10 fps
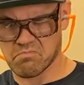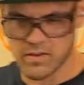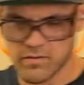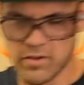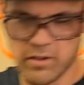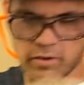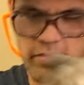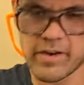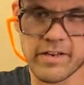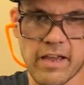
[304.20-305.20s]
If you look
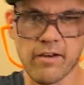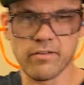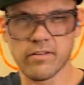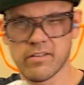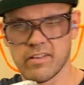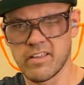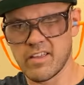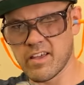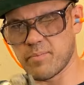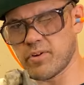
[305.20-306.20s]
right down,
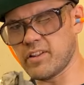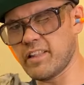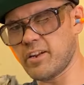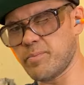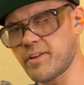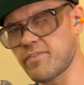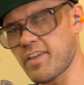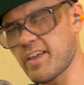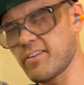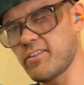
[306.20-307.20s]
put a little bit of
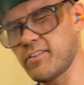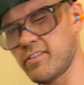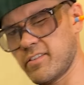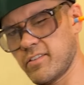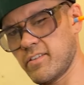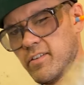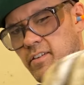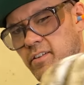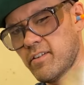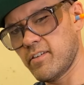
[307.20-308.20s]
angle
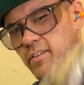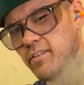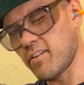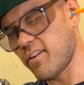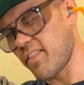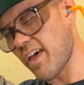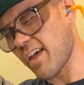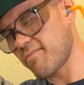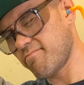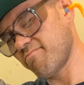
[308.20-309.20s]
on
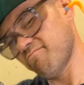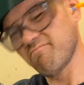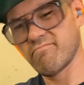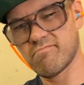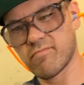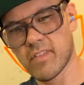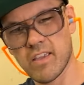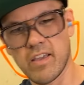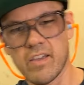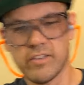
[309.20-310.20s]
that,
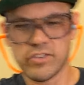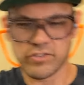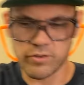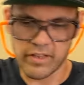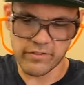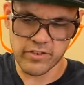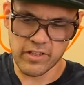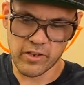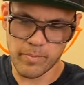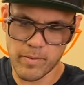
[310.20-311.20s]
just so it gives
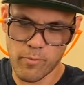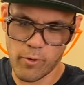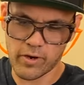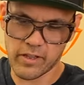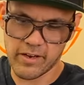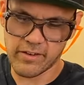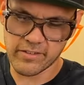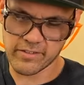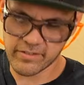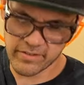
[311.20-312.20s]
you a little bit more clearance,